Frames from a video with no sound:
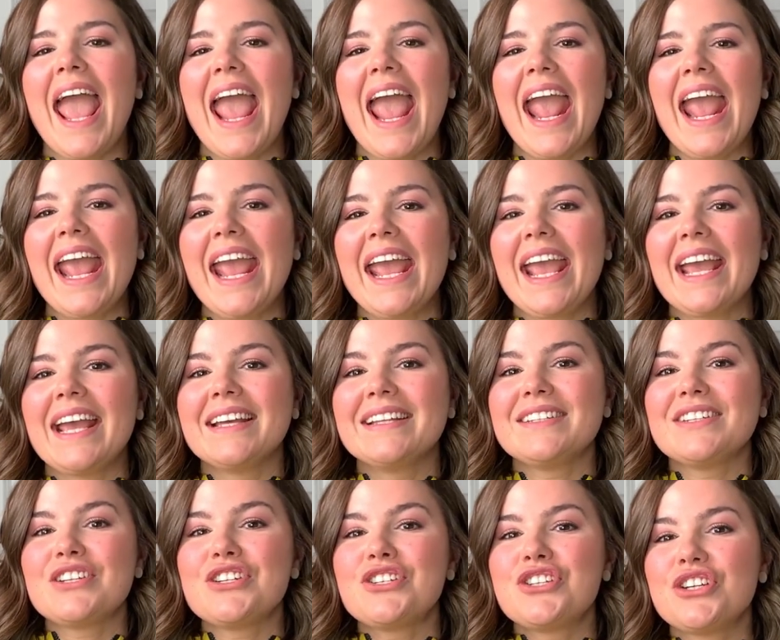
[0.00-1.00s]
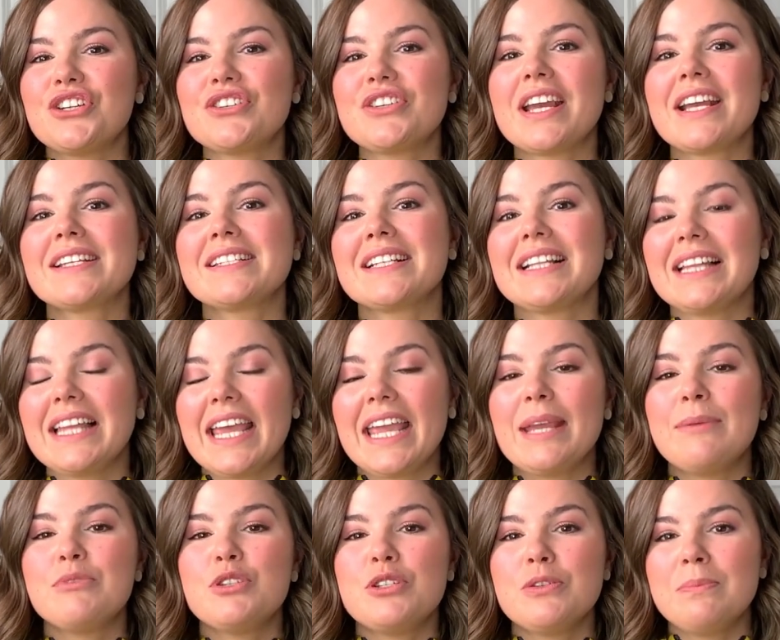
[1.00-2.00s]
and Sheertex
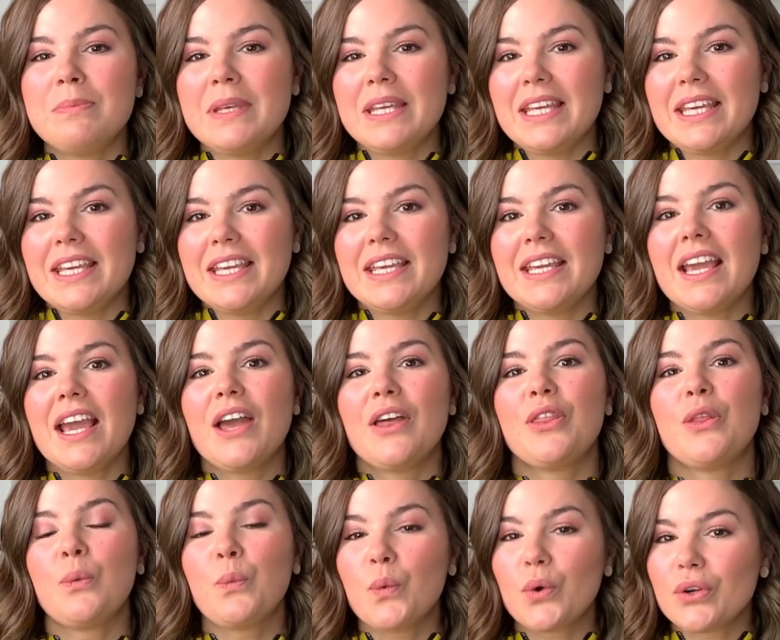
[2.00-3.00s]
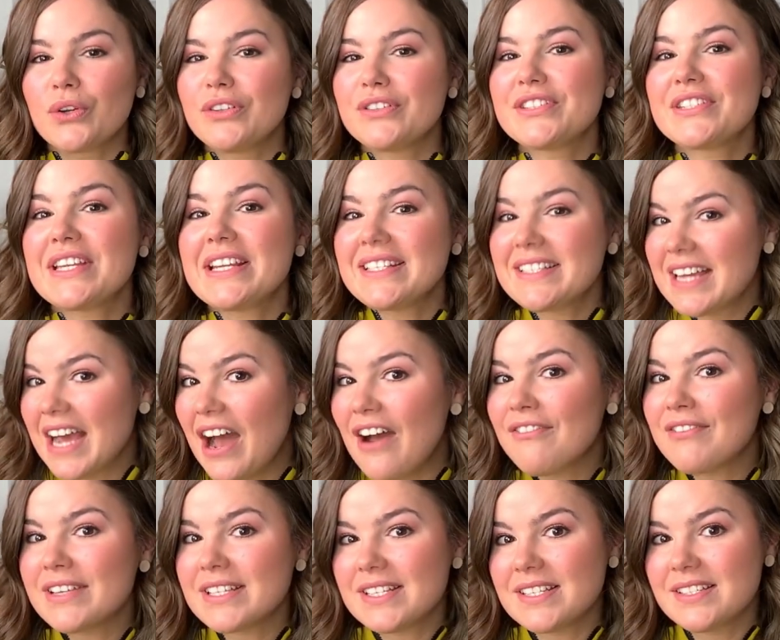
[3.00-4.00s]
claimed to be the world's
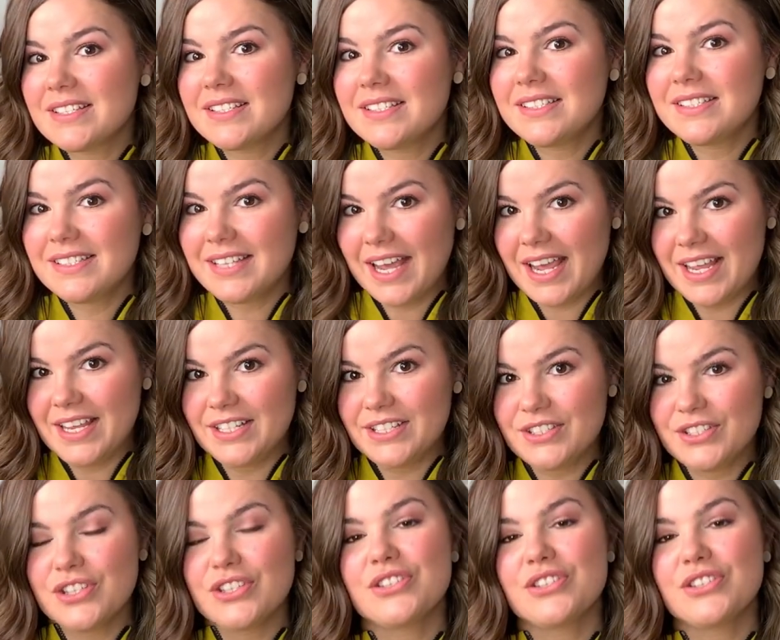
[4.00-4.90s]
toughest tights.